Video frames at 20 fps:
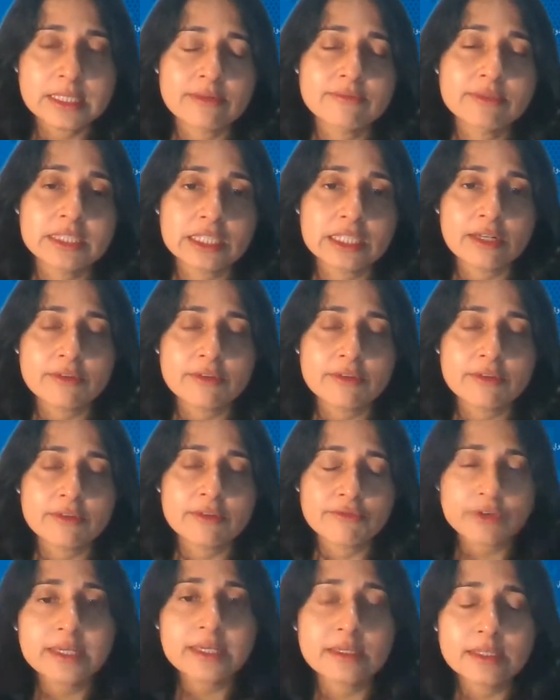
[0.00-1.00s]
service
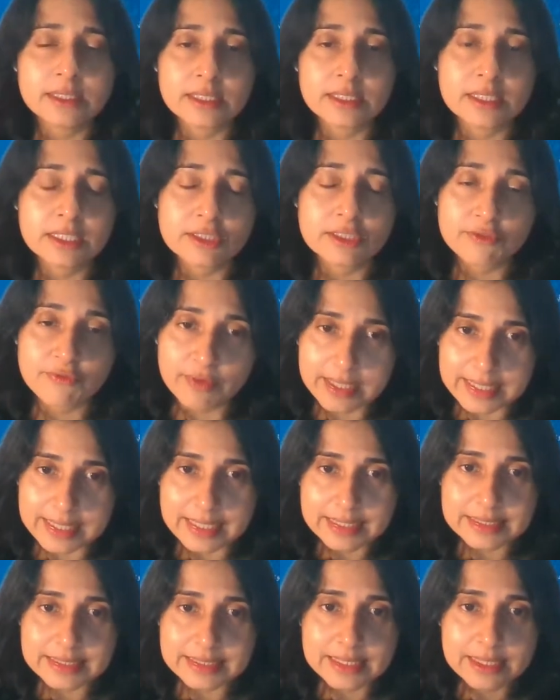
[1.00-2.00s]
delivery and
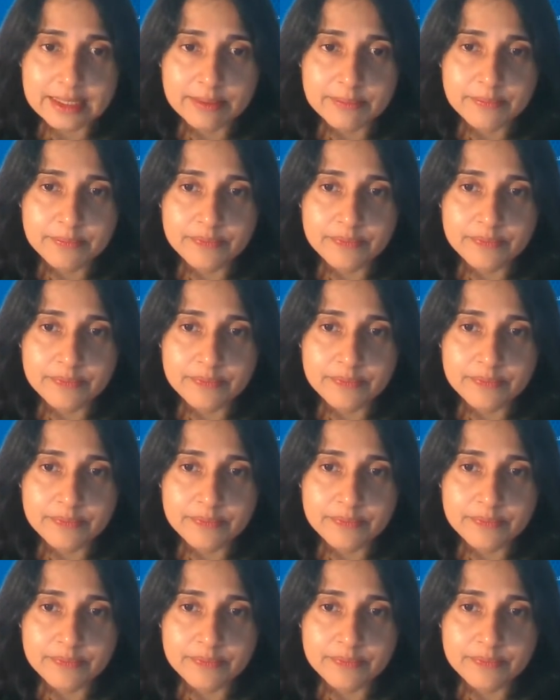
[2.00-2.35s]
financing.